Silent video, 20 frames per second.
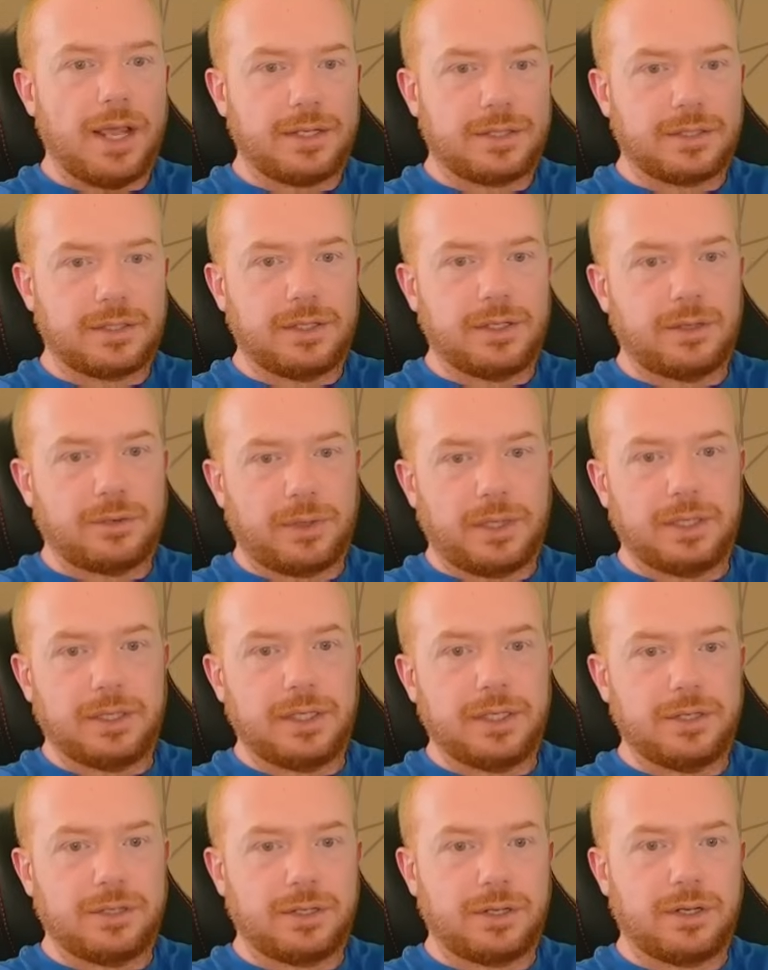Iceland,
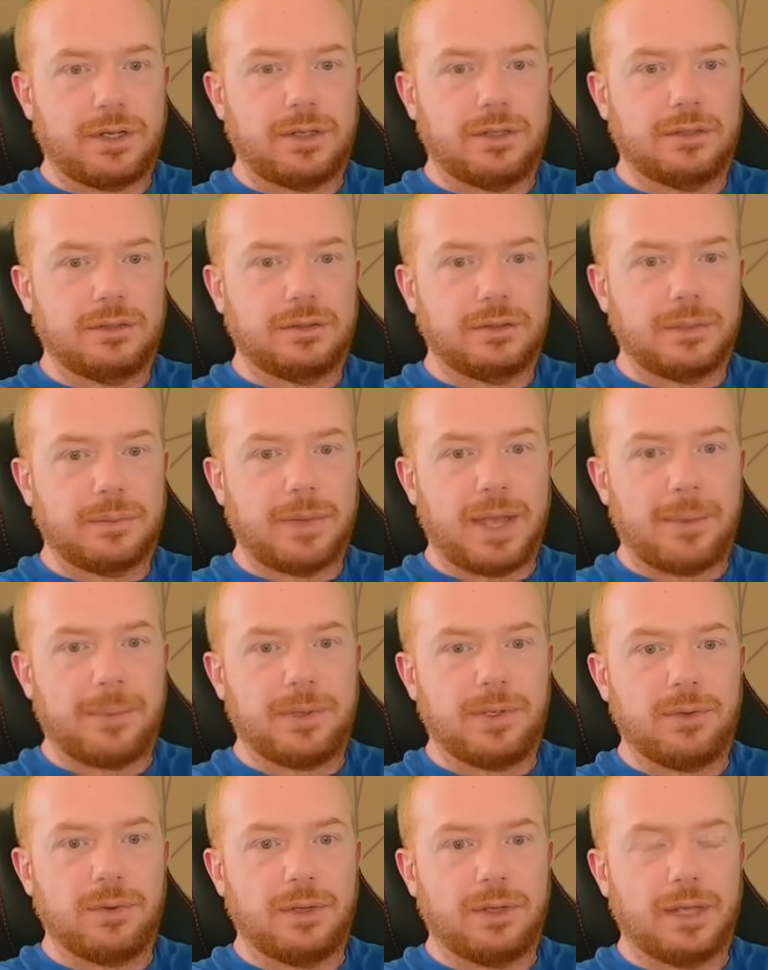Greenland turn the
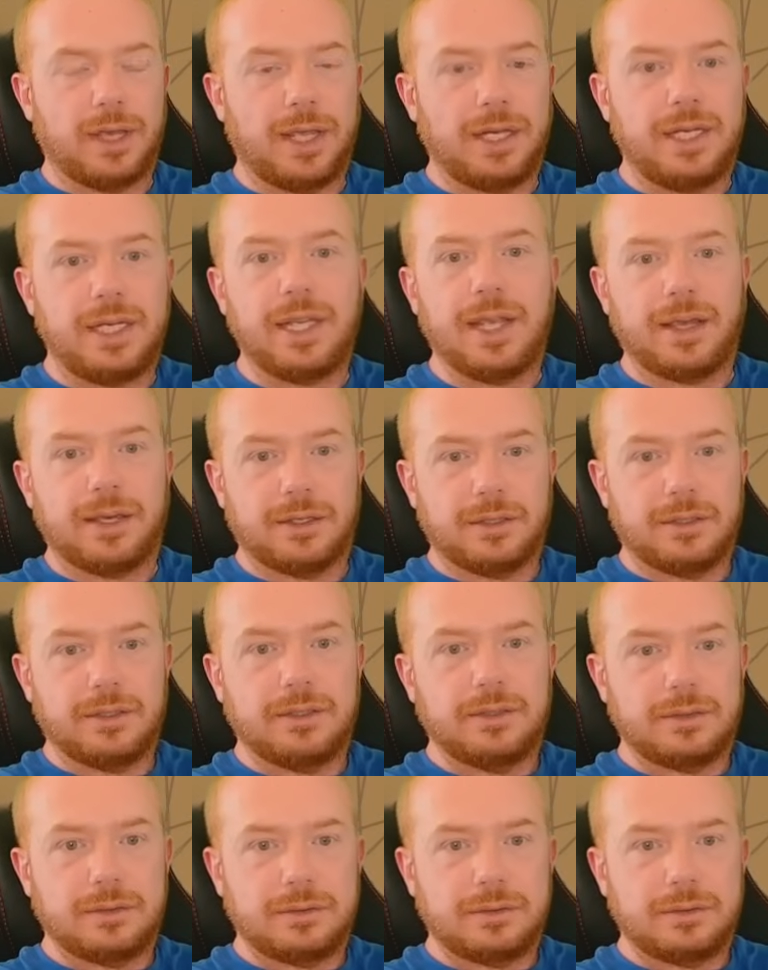map into a line. Yeah.